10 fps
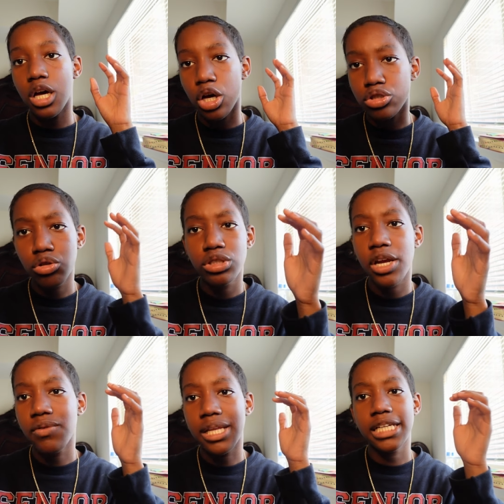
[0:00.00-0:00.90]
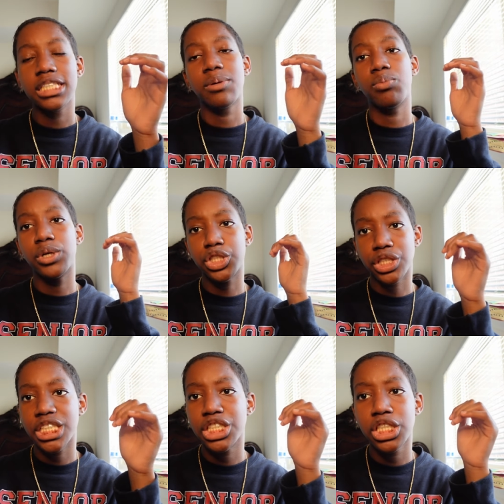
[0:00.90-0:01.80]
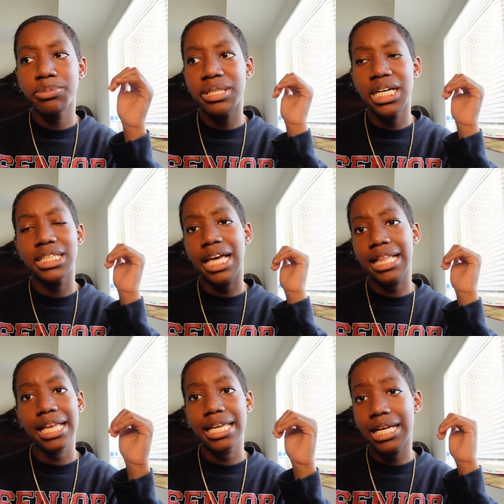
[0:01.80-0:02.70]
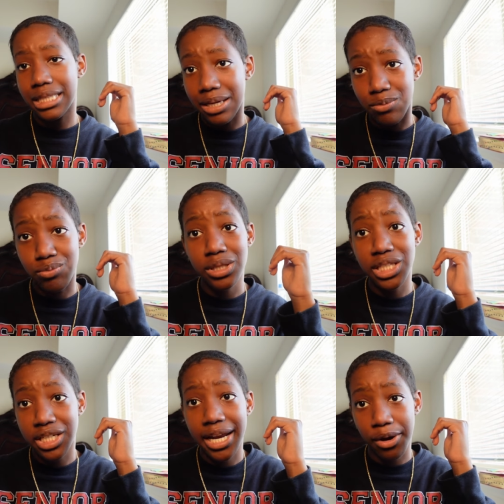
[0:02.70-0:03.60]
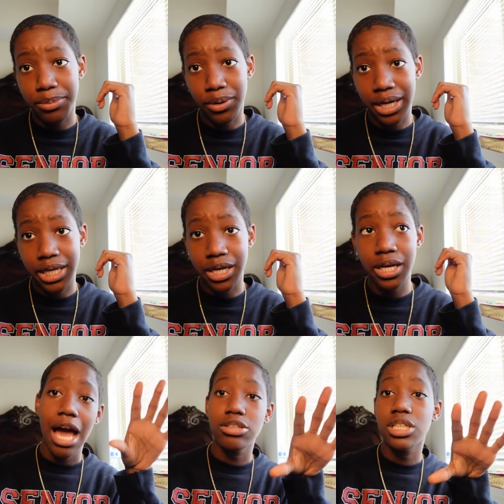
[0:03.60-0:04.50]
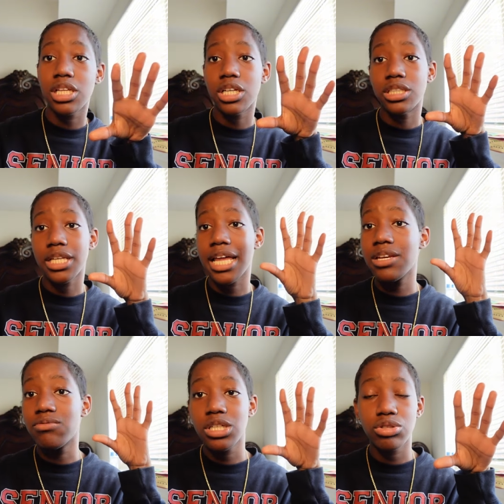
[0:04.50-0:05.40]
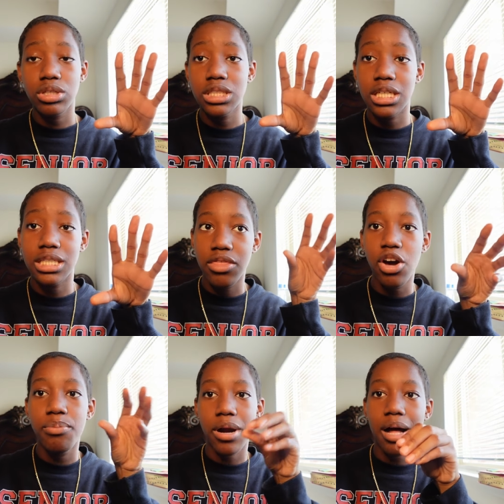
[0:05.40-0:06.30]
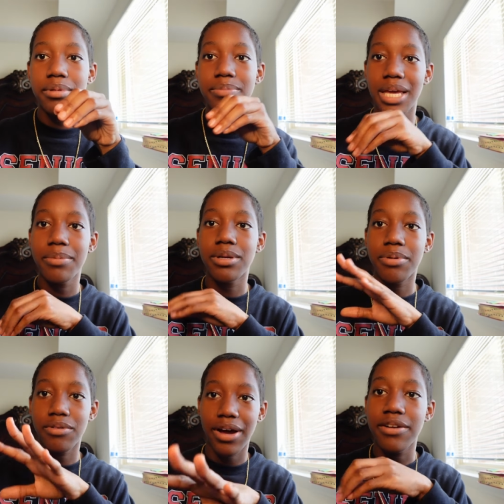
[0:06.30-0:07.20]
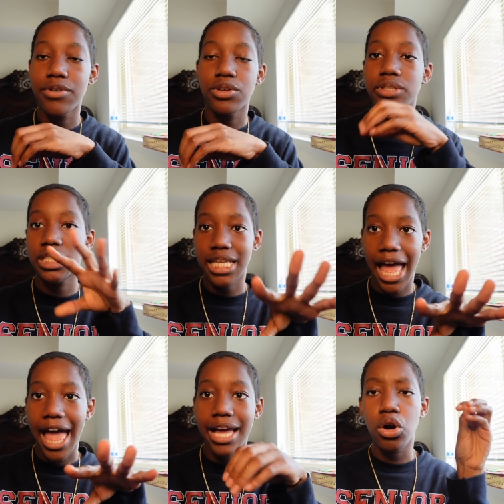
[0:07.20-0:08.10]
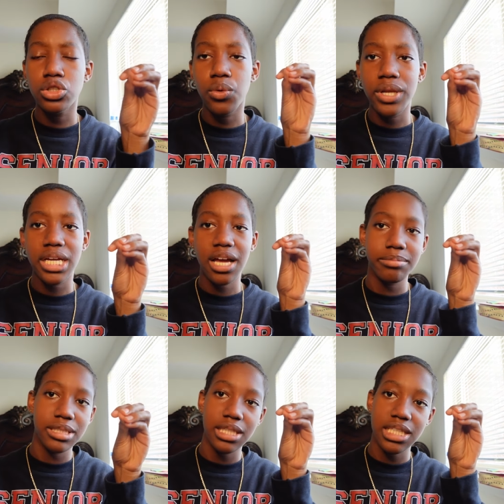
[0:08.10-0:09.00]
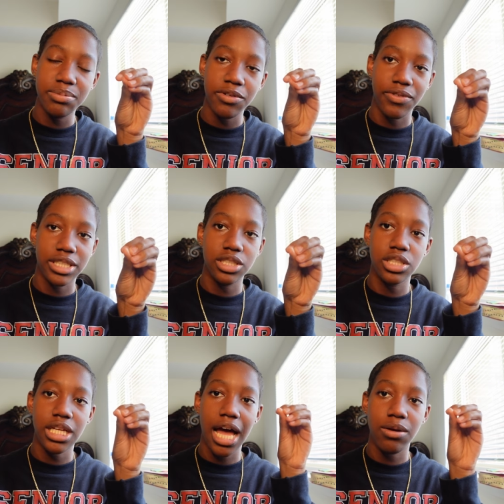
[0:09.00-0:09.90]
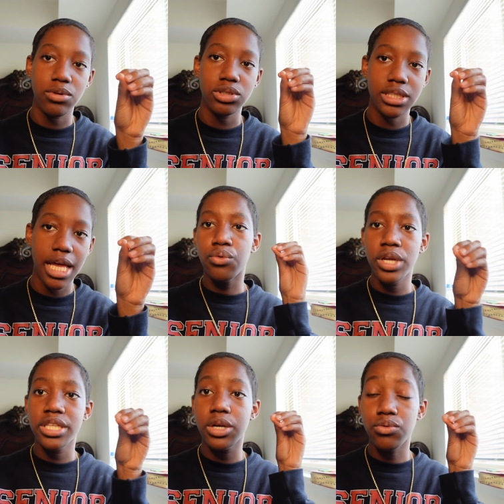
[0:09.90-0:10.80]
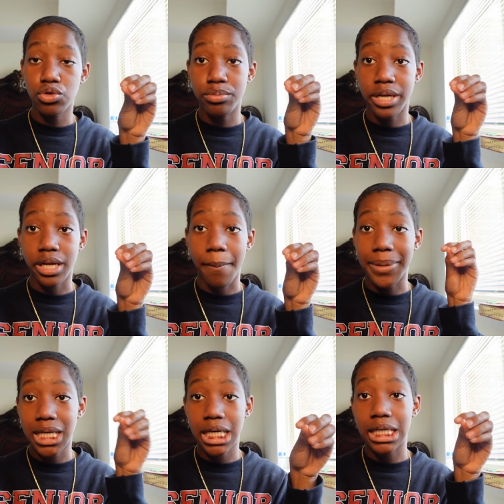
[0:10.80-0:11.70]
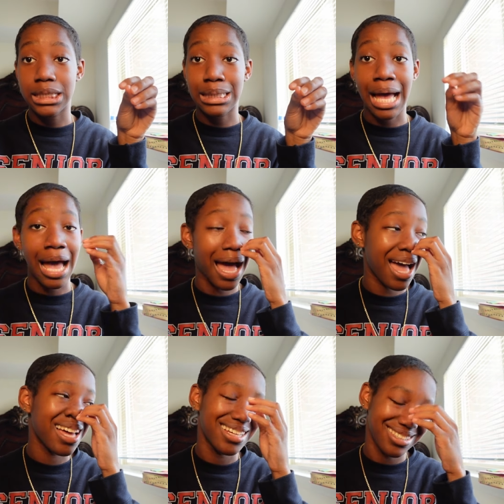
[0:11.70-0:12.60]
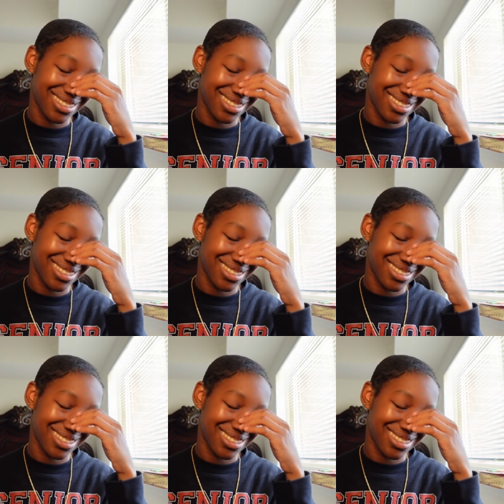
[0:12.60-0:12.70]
associate relationship with your teachers because at the end they they really could help you out here. Counselors, any resources, they'll probably be able to provide it for you if you just ask. Also, when it comes to these professors, I will say read their rubric because I